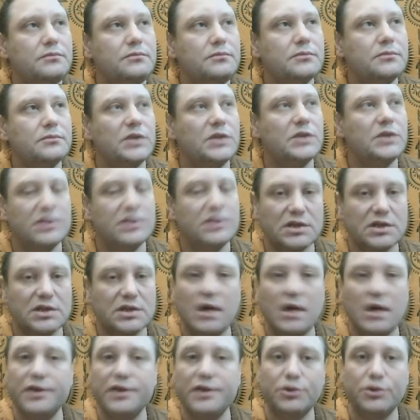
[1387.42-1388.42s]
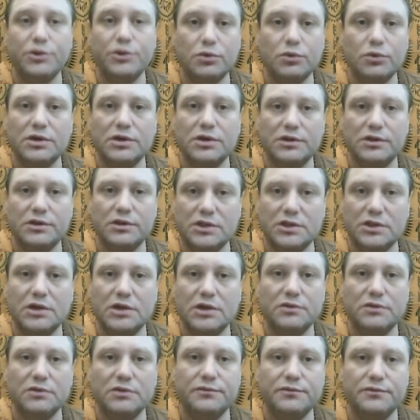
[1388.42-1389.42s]
It's Kali Yoga right
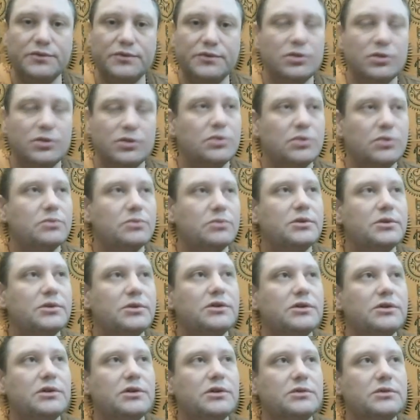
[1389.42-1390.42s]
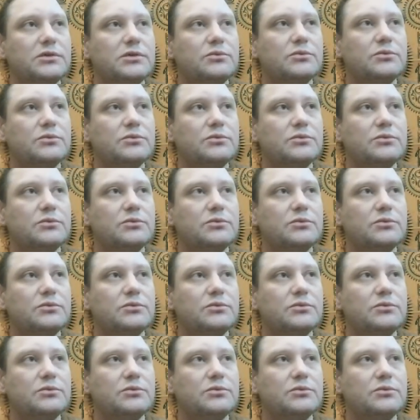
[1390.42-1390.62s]
now, if you know about that.